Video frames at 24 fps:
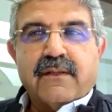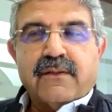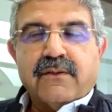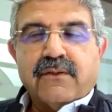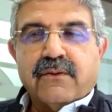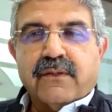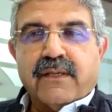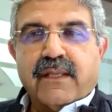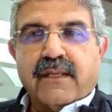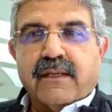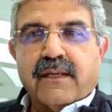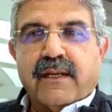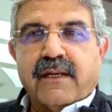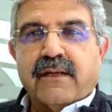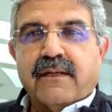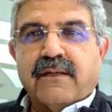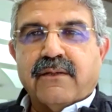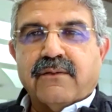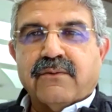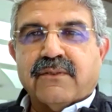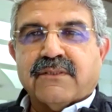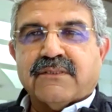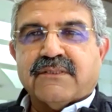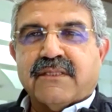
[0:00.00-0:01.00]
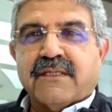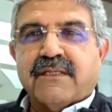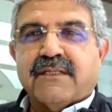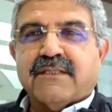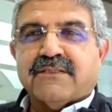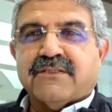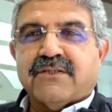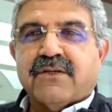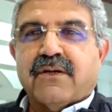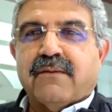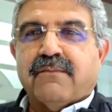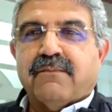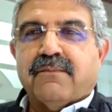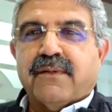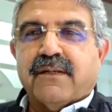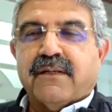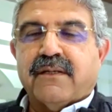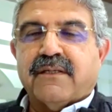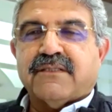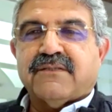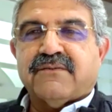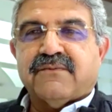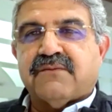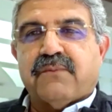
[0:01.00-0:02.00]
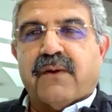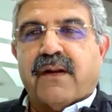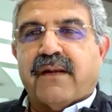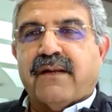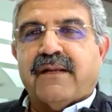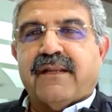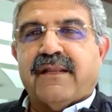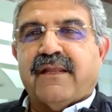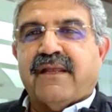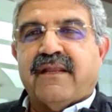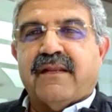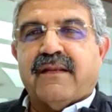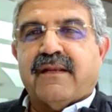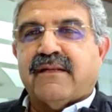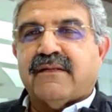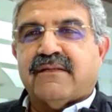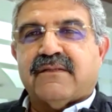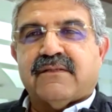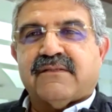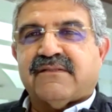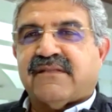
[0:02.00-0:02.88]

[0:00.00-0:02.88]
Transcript: You can get into a sales job, but it's one day in and